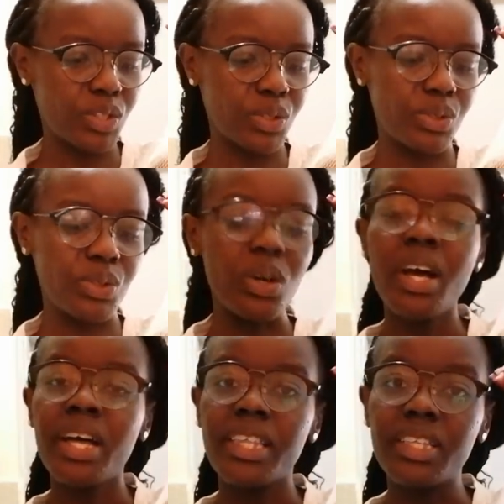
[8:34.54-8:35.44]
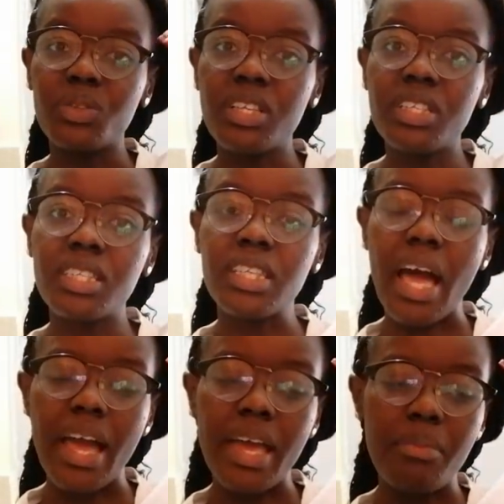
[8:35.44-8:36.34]
So these ones
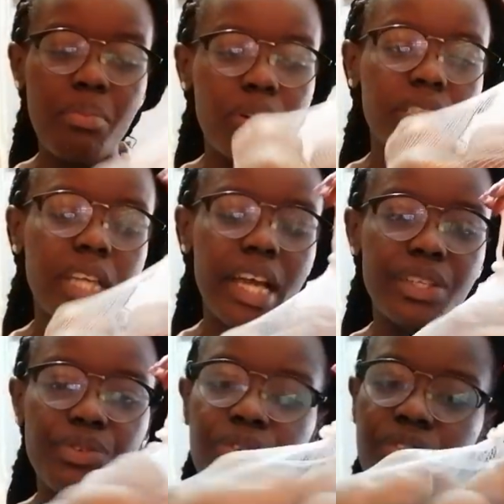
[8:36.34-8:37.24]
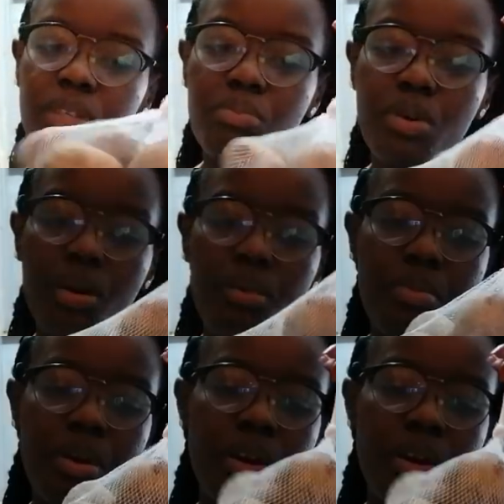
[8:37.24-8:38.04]
I bought at 50 bob.